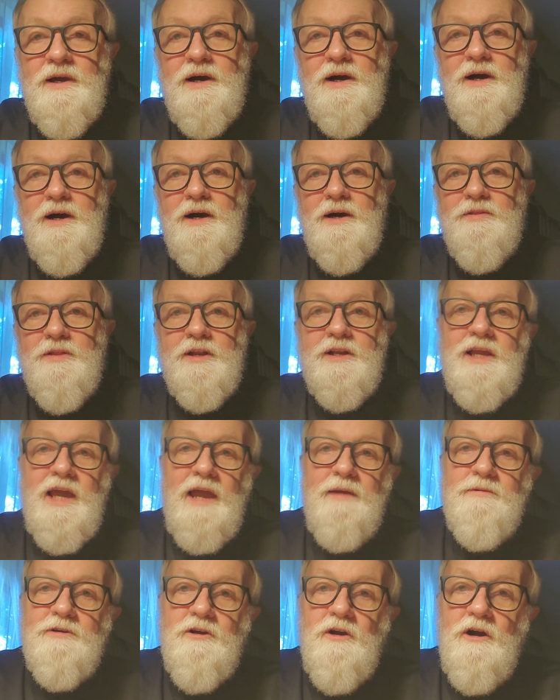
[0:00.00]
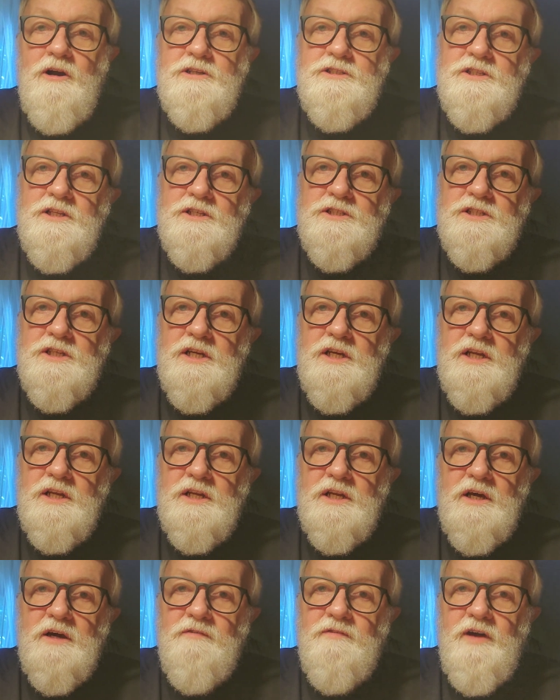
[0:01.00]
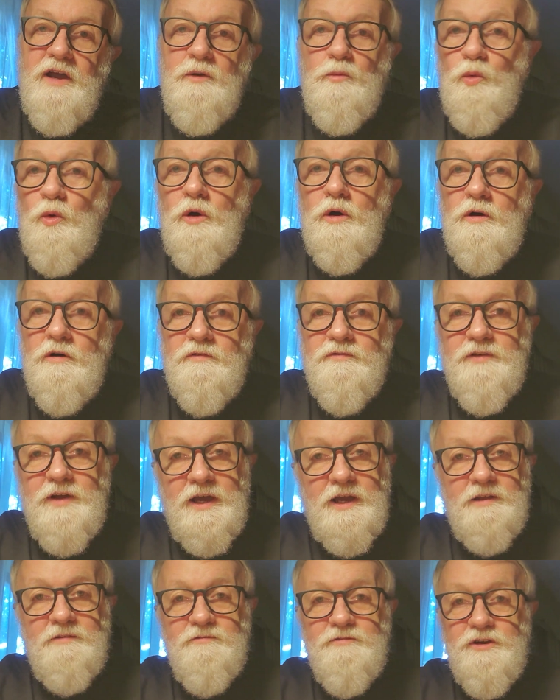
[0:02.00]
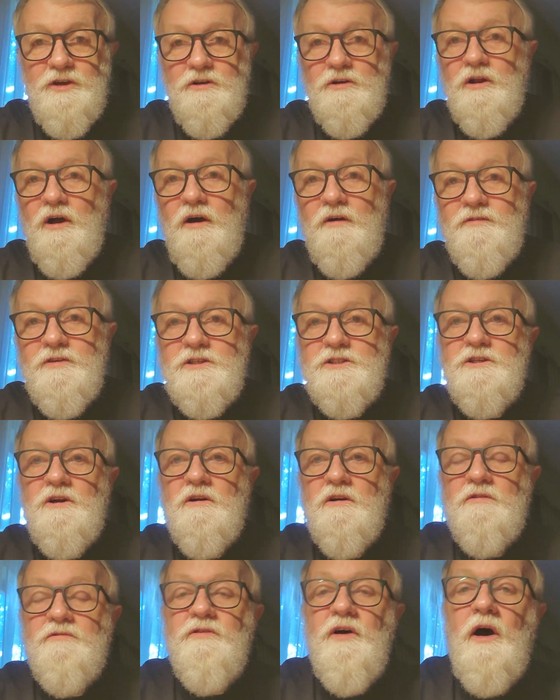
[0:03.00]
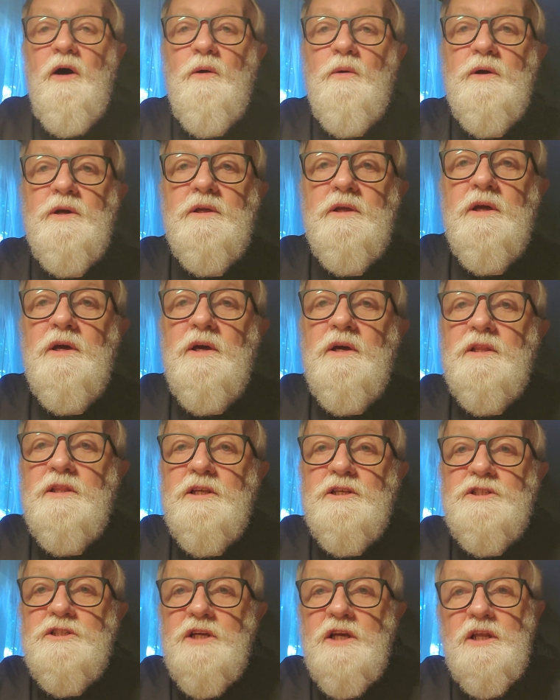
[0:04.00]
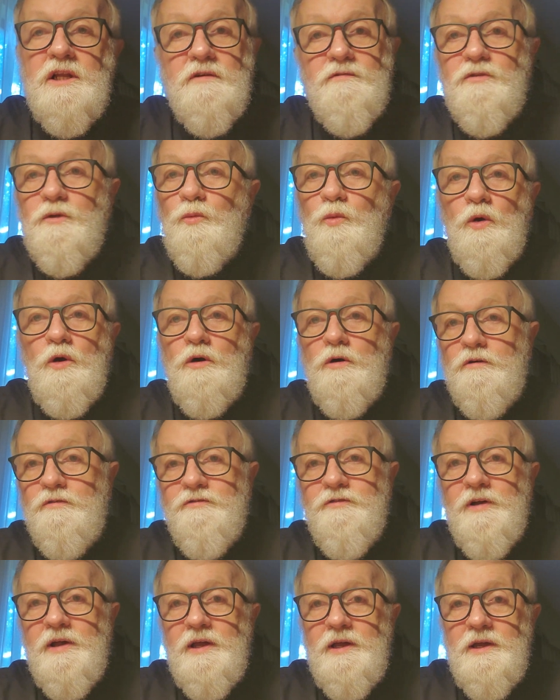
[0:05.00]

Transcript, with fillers: Uh, and then came across the scent of a wolf and veered off and started following the scent of the wolf.